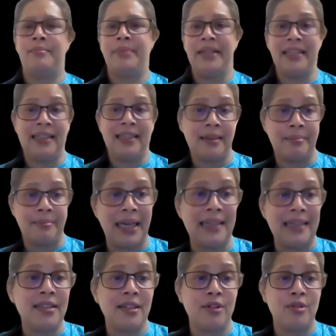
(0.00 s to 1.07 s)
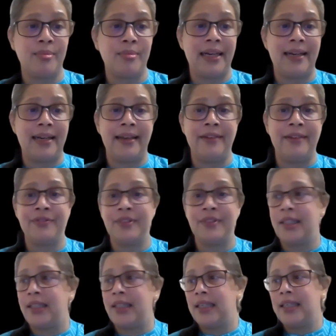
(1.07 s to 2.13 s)
bringing a balance into my life,
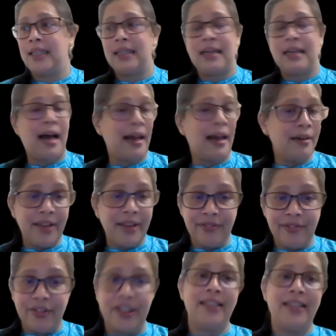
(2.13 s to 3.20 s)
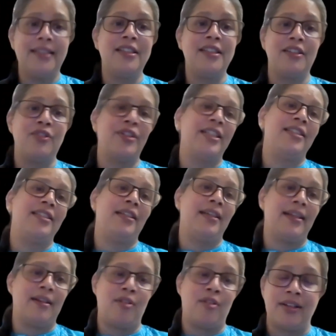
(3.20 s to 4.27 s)
unwavering integrity
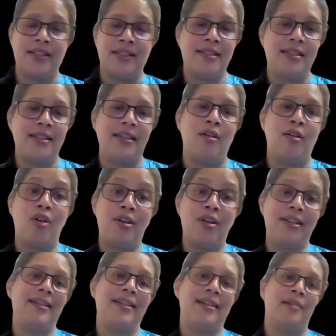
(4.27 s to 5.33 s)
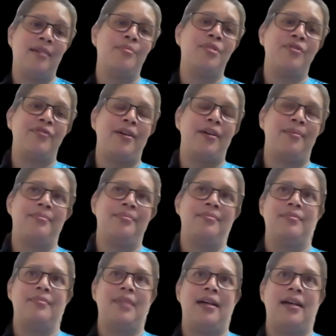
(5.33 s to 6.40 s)
and honesty, all that comes from
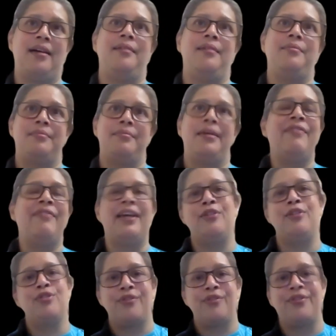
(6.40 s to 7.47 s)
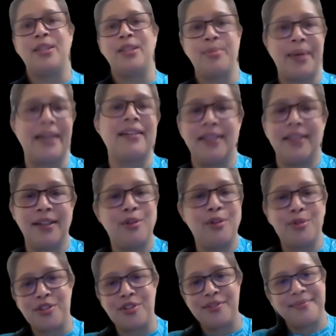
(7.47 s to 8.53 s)
my values of respect and
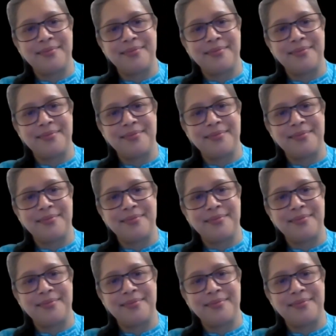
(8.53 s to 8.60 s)
inclusion.